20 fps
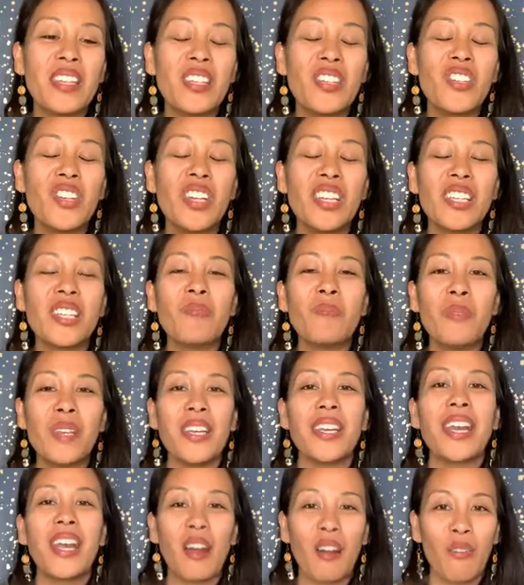just be
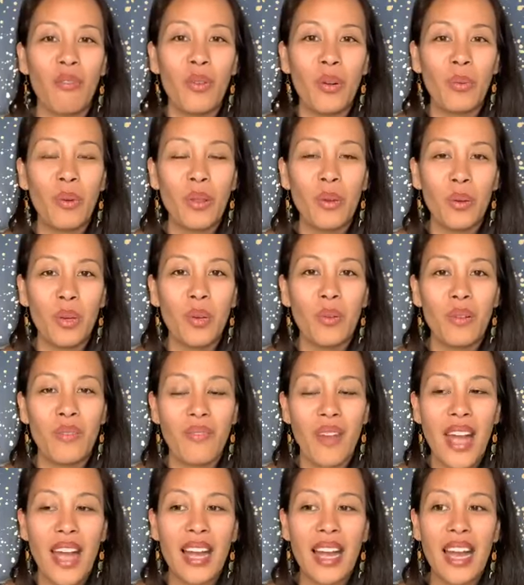careful with who you
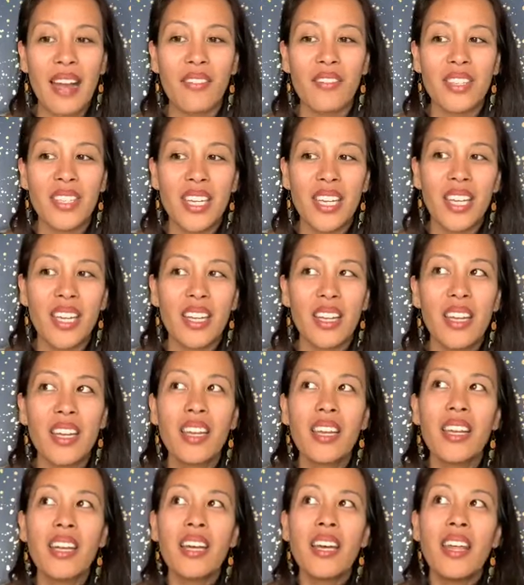invite. I've seen
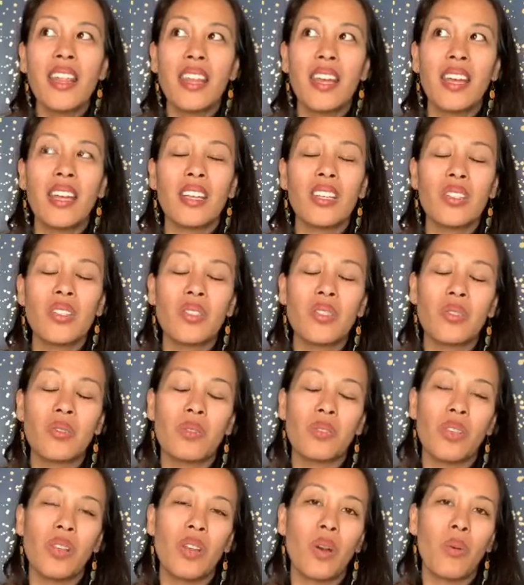things,
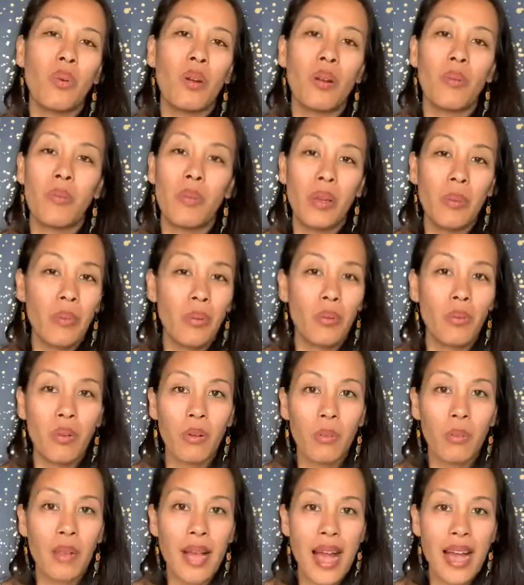where people will
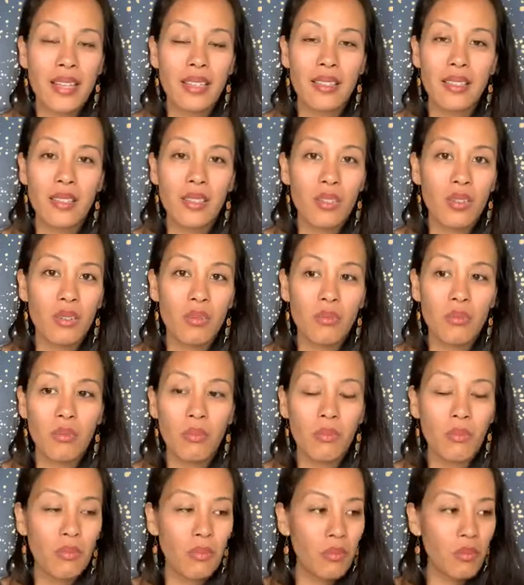blast the
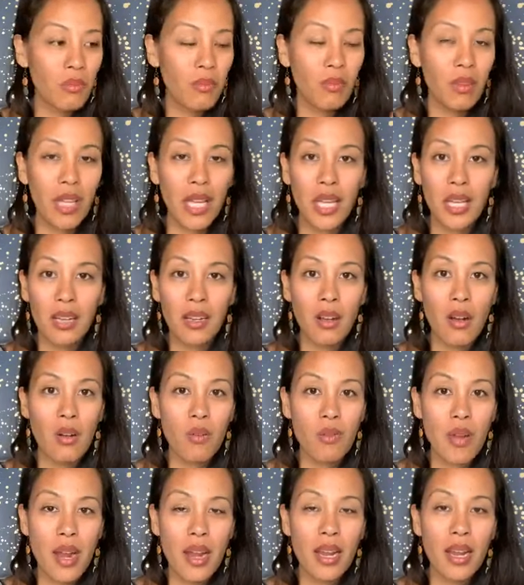Zoom link
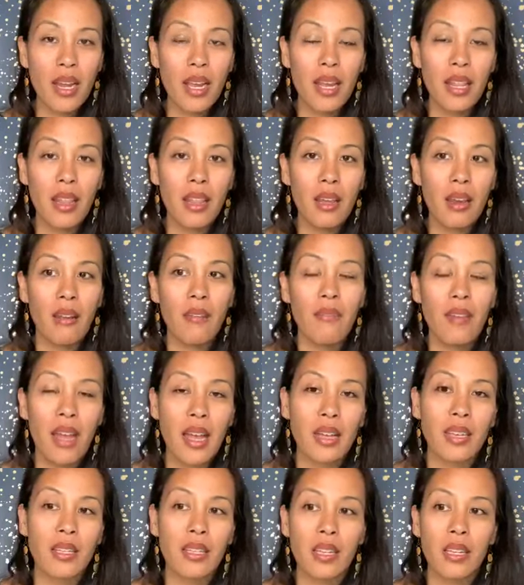already in their
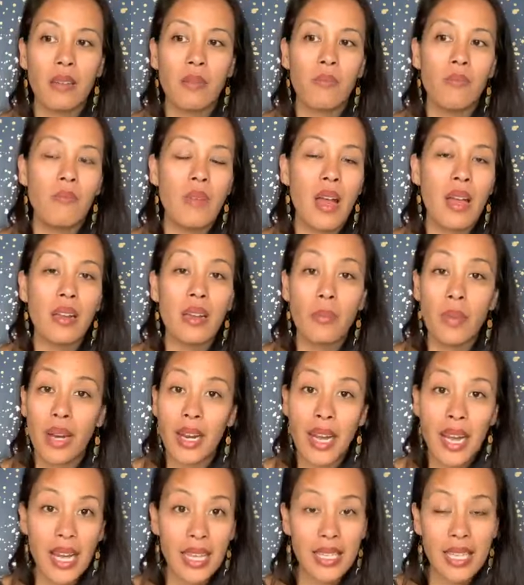event and anybody
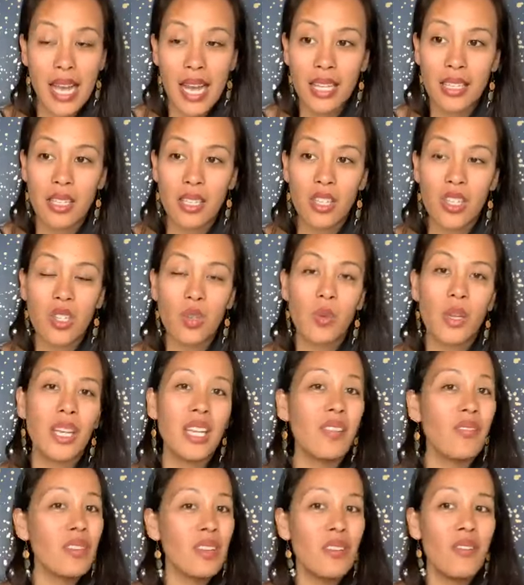has access to it,
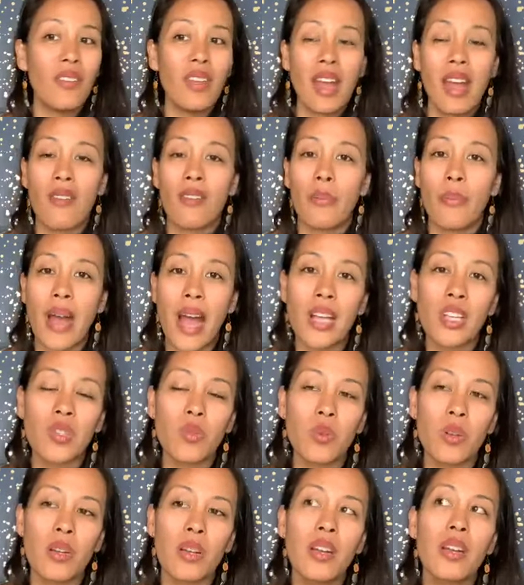even if they have a
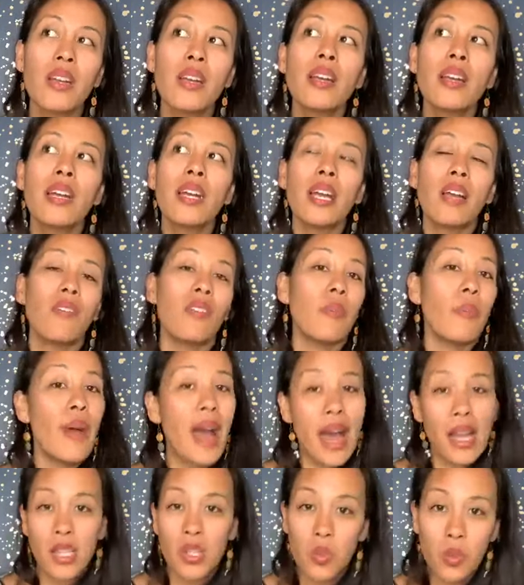password. If the
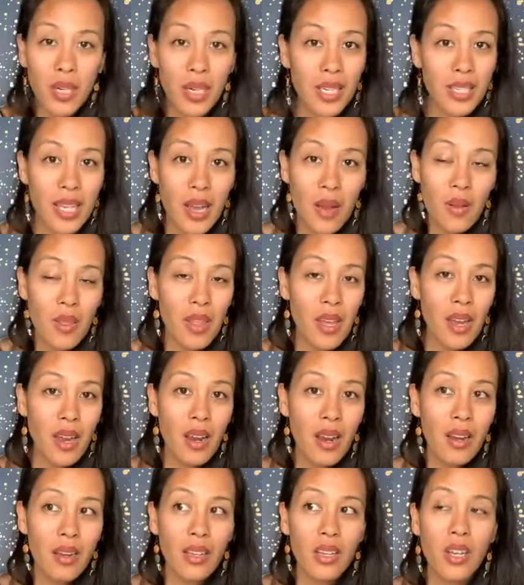password is out
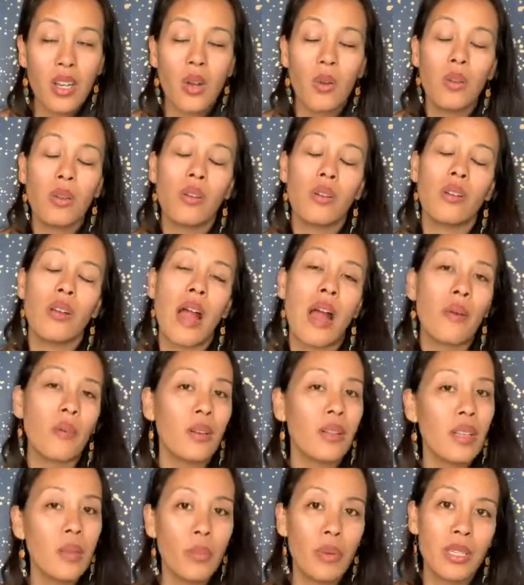there, you're not
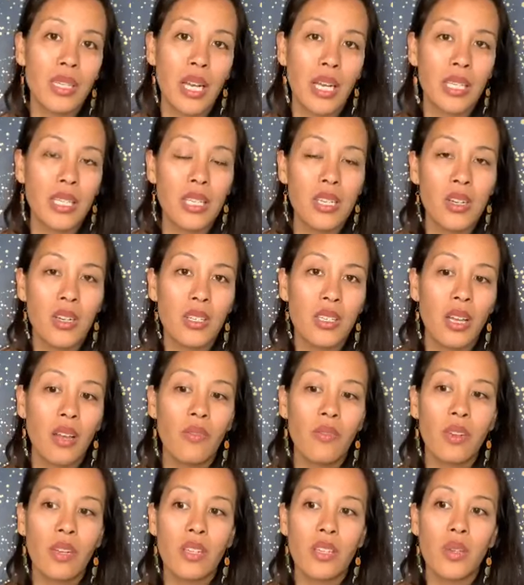really protecting
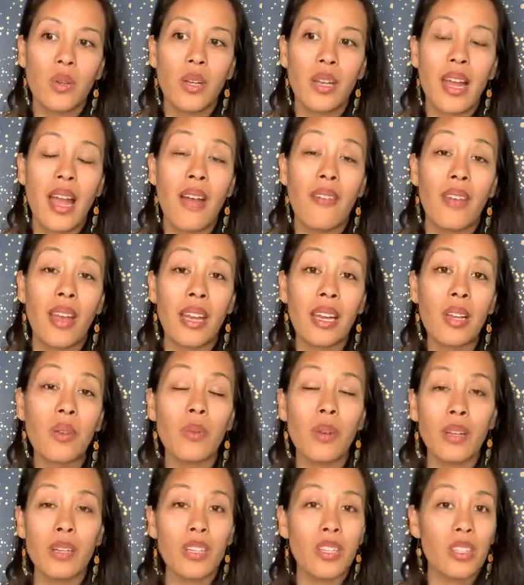yourself, because you can have
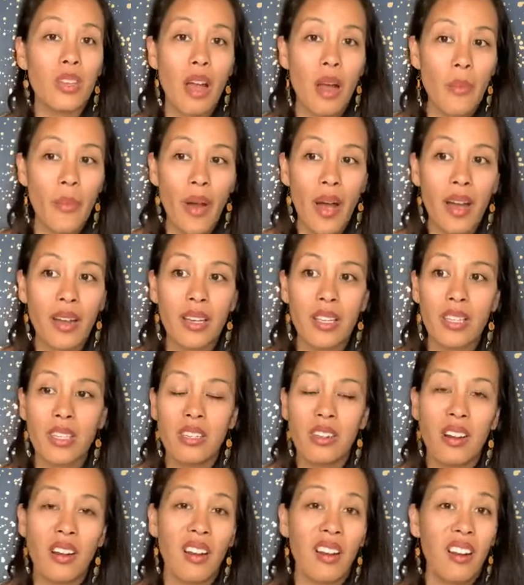anyone just hop on and
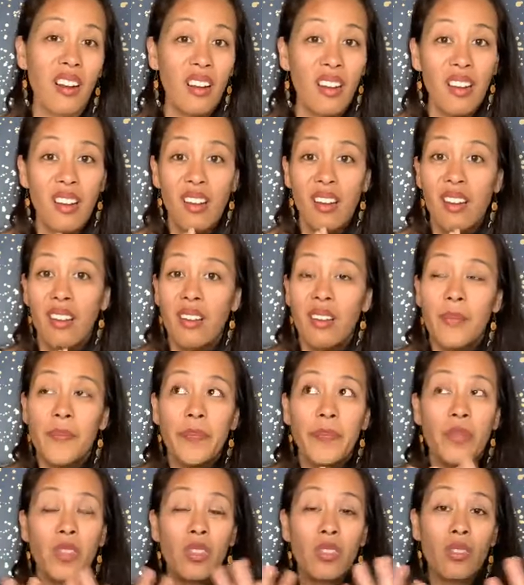start
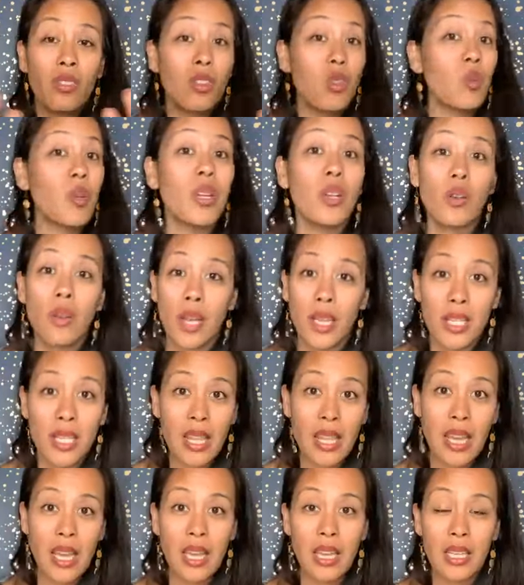doing crazy
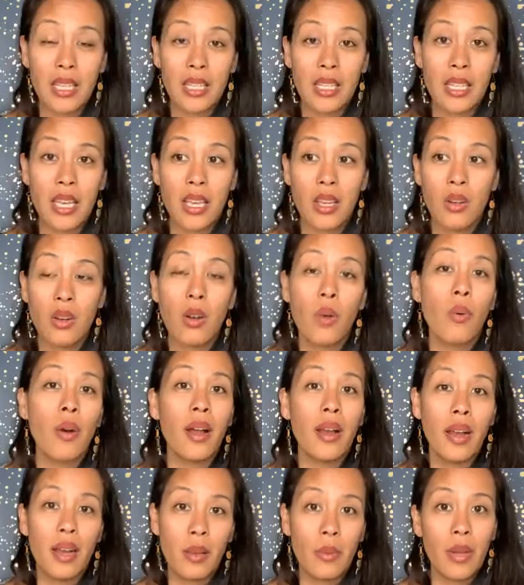things that you don't
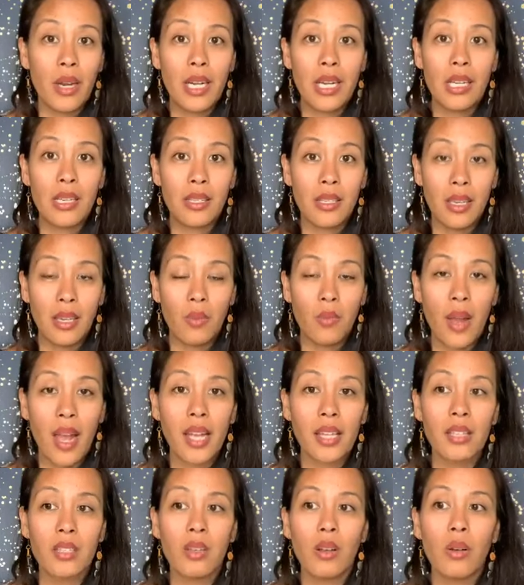want anybody to see,
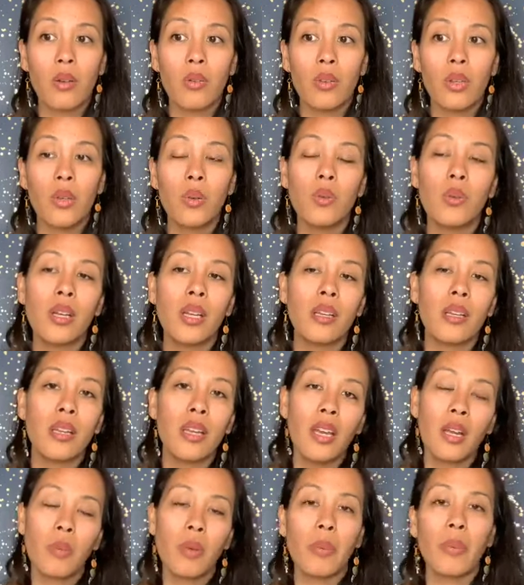right? So you can
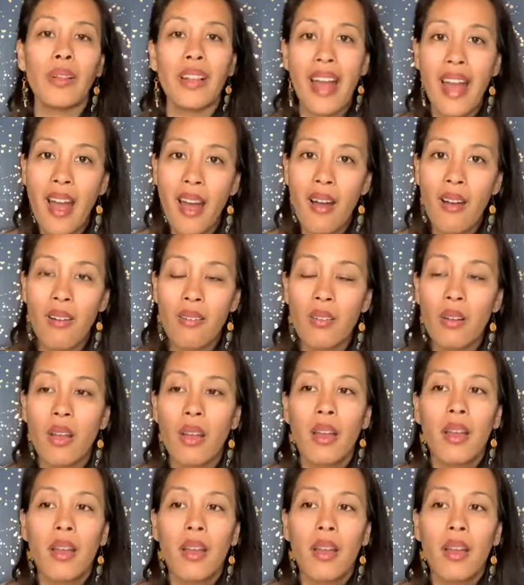kick people out,